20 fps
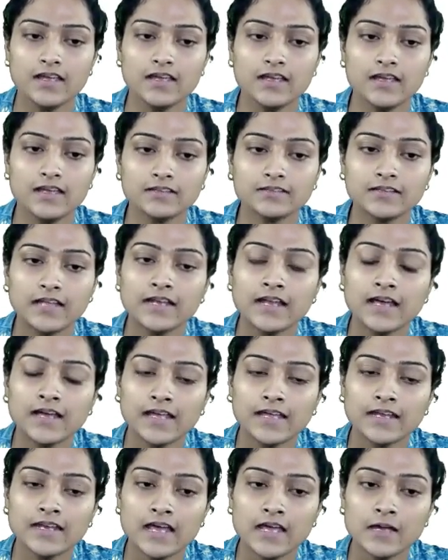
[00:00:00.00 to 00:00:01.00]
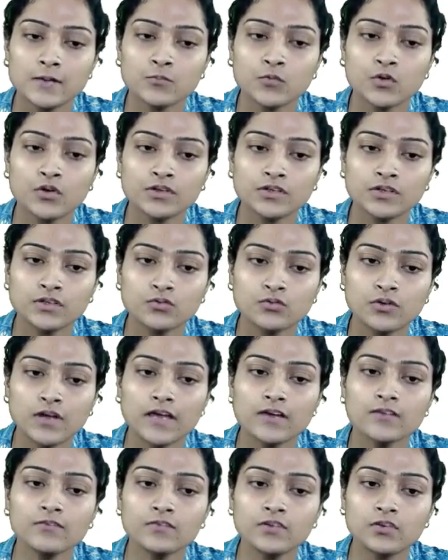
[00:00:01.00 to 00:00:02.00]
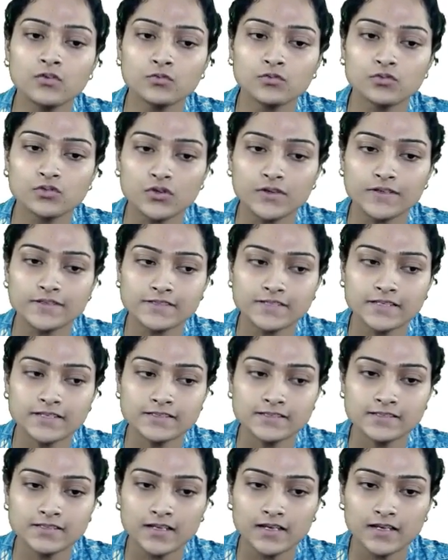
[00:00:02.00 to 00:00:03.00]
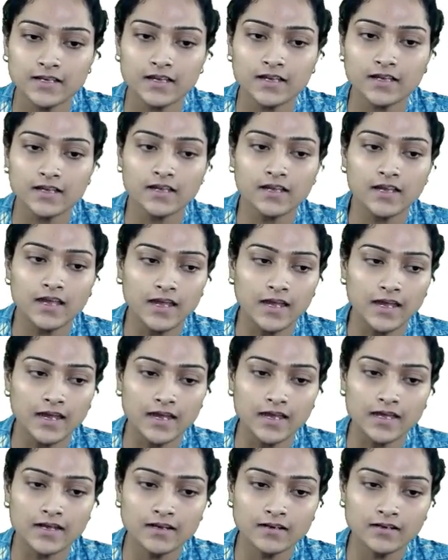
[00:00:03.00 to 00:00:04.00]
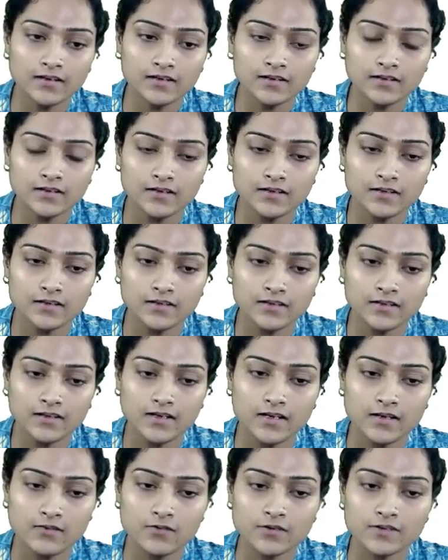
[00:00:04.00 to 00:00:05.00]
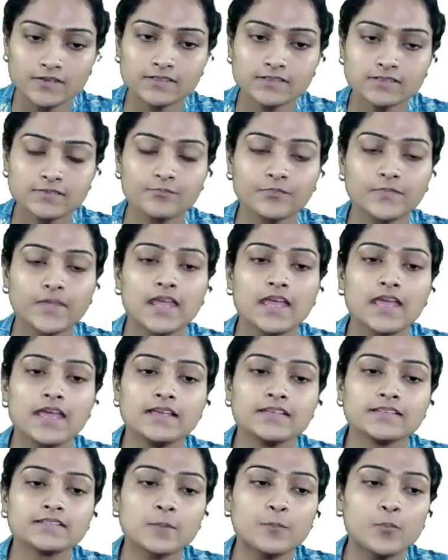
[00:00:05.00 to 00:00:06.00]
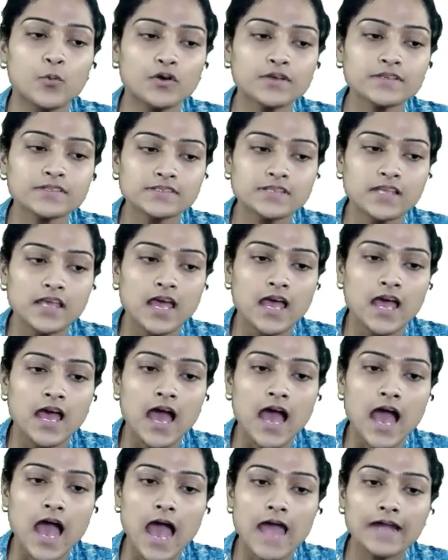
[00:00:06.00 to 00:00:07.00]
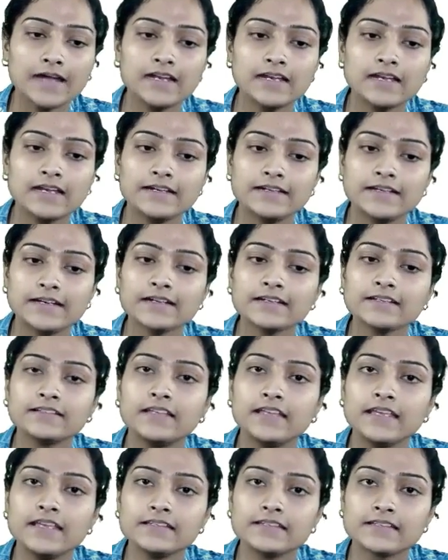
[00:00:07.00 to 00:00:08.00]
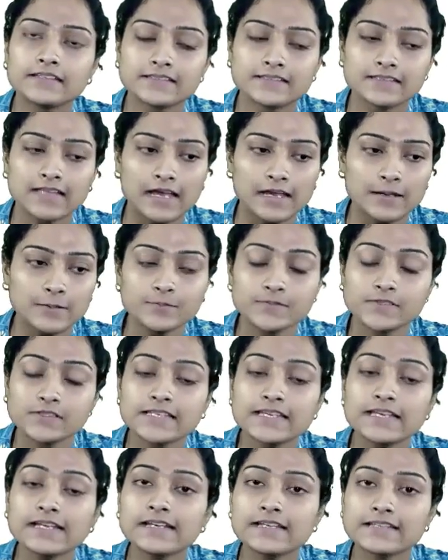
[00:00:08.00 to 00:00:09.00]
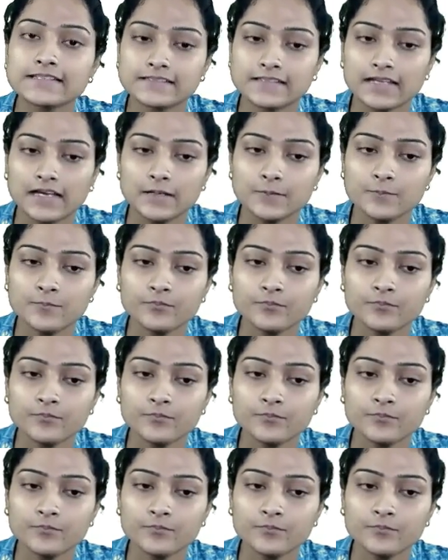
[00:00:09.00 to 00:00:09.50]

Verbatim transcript: Then again I am going to have two choices. Here D was. Suppose I deleted D this time, C this time.